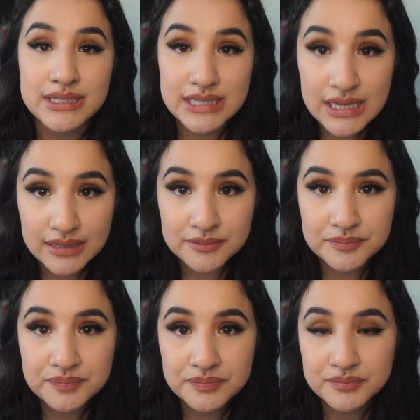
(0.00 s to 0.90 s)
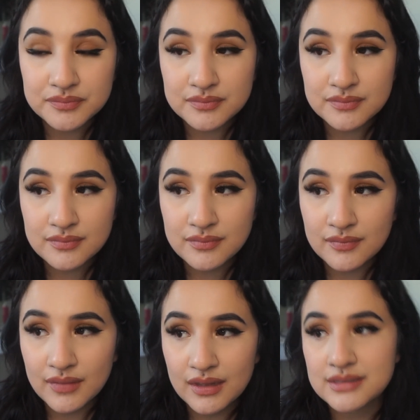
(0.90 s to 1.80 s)
D
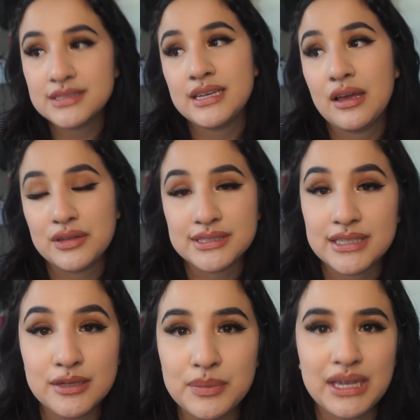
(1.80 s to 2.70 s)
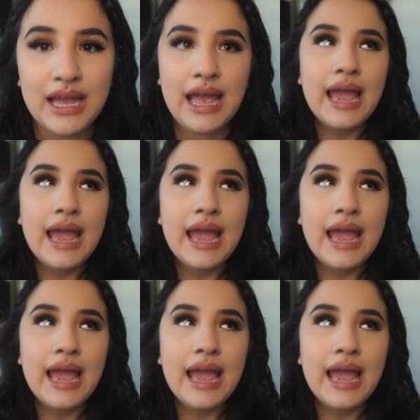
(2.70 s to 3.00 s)
and see how that's going to be.